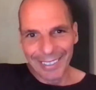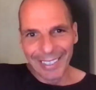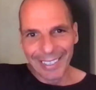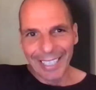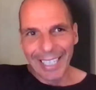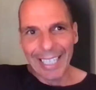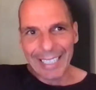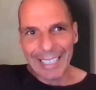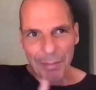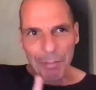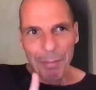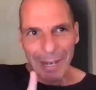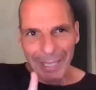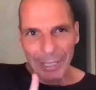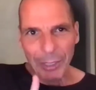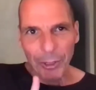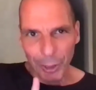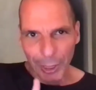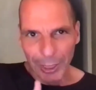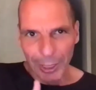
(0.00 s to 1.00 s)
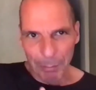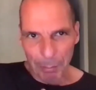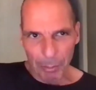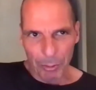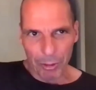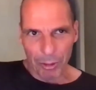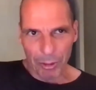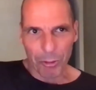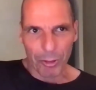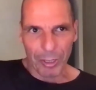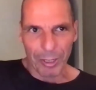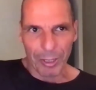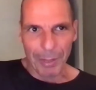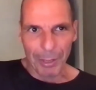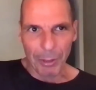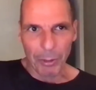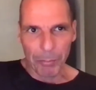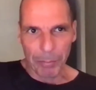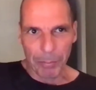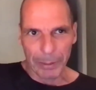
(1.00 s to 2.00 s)
It's a minority position in my
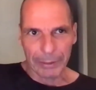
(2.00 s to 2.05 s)
own party.